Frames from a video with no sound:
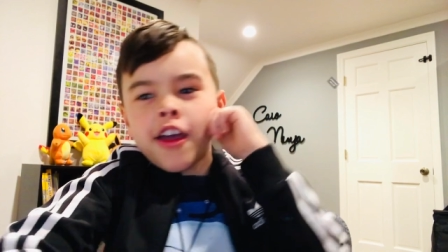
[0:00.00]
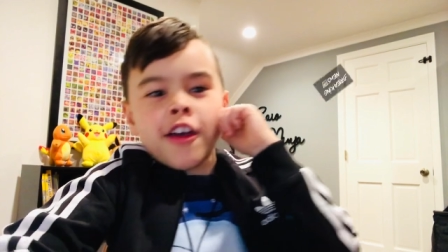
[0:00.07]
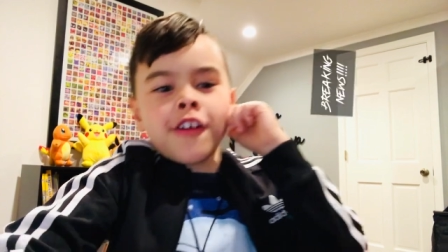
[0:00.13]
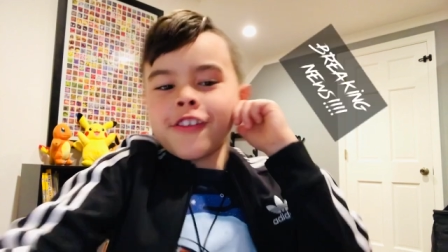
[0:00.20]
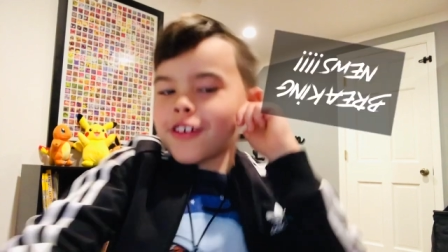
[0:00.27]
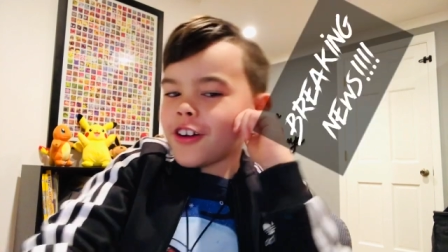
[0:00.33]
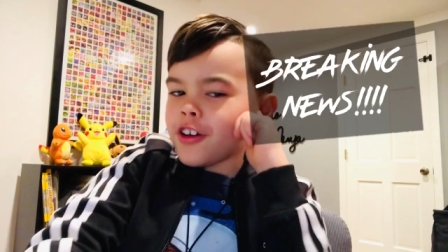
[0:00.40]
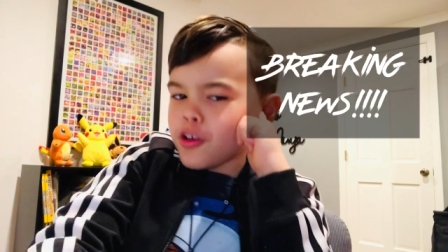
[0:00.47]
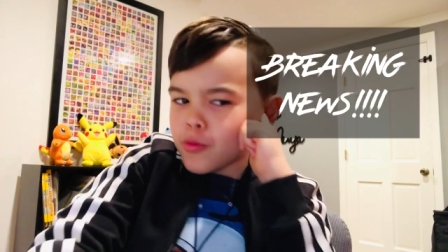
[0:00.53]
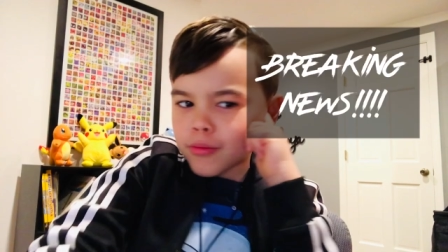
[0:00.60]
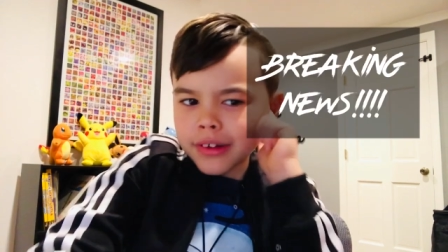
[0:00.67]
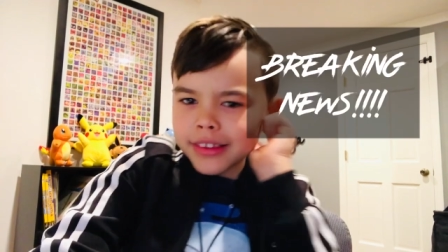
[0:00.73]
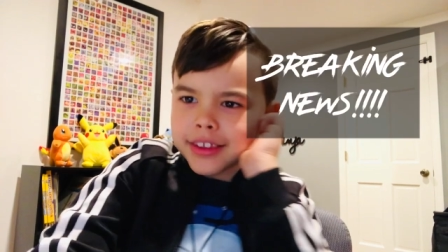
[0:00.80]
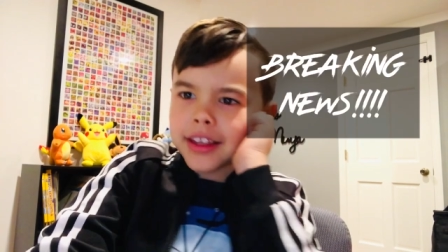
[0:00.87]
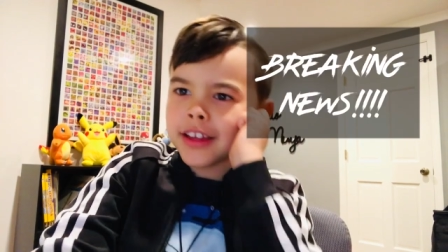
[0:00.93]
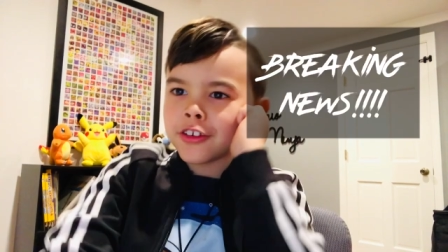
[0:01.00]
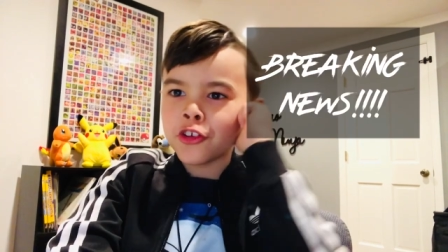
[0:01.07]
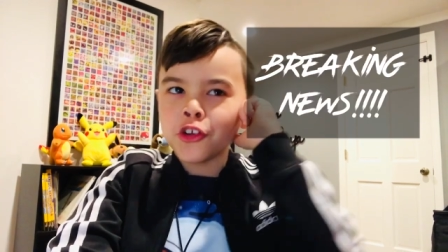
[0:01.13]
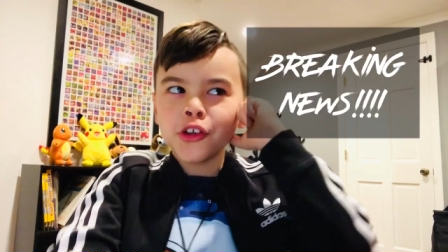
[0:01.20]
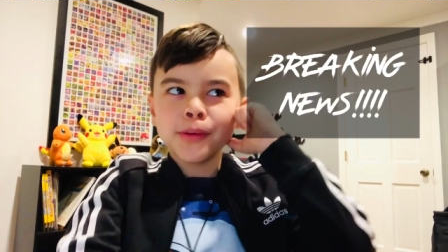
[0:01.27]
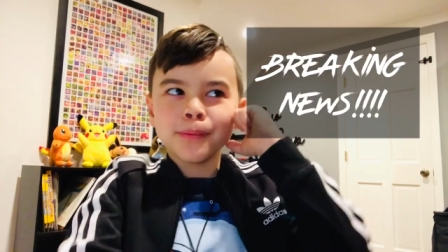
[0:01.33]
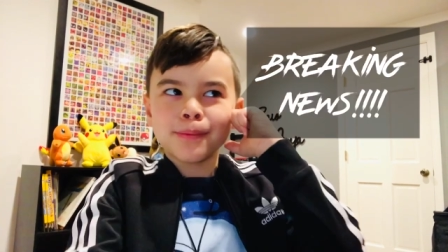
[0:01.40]
uh what's
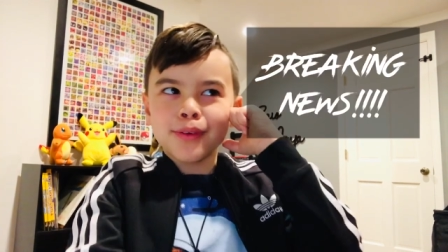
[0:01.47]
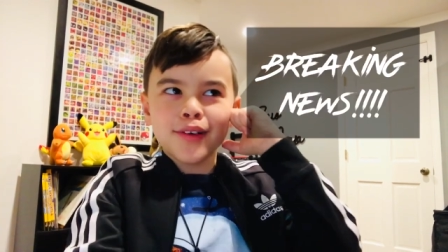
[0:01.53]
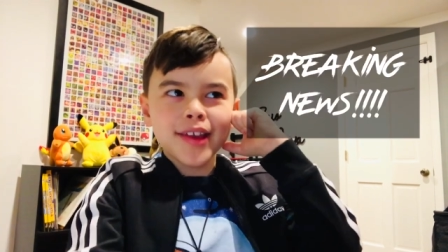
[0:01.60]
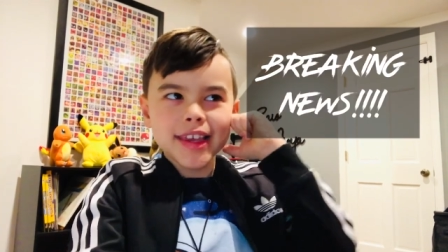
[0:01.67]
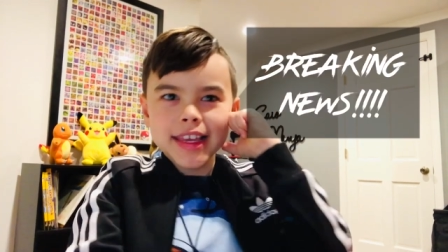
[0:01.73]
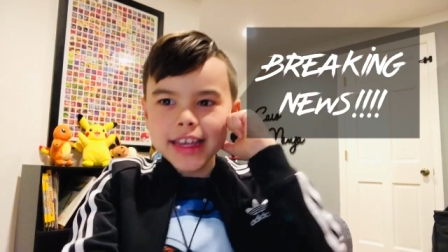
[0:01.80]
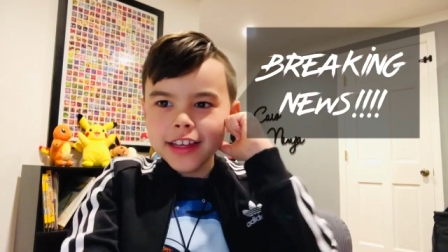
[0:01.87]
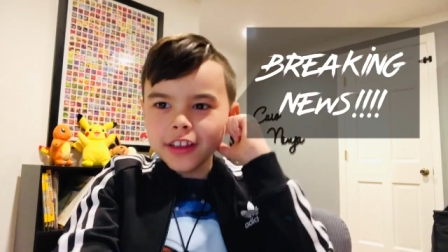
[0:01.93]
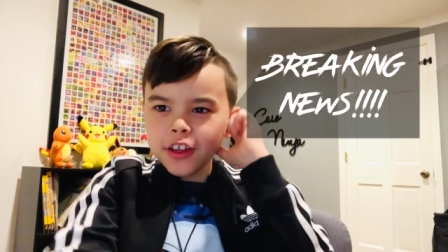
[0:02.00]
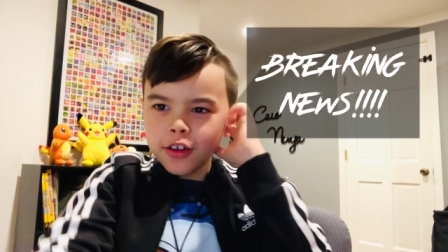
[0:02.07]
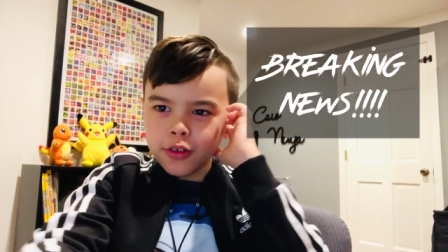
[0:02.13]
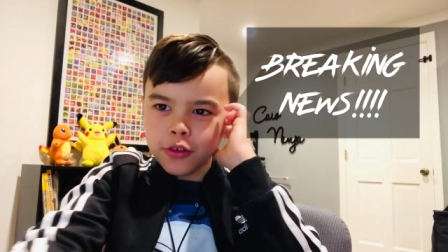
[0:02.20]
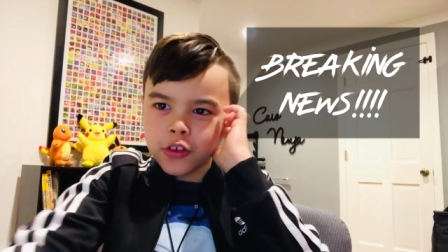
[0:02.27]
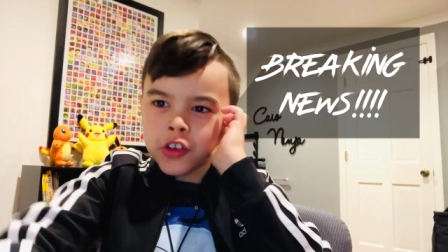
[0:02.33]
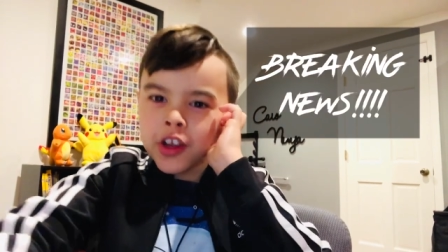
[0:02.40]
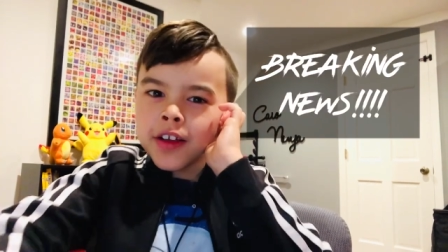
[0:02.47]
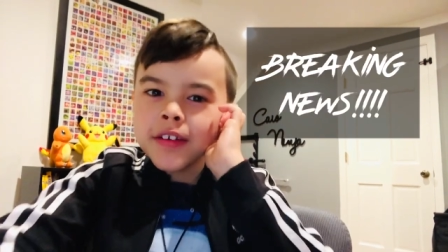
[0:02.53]
this? Breaking news.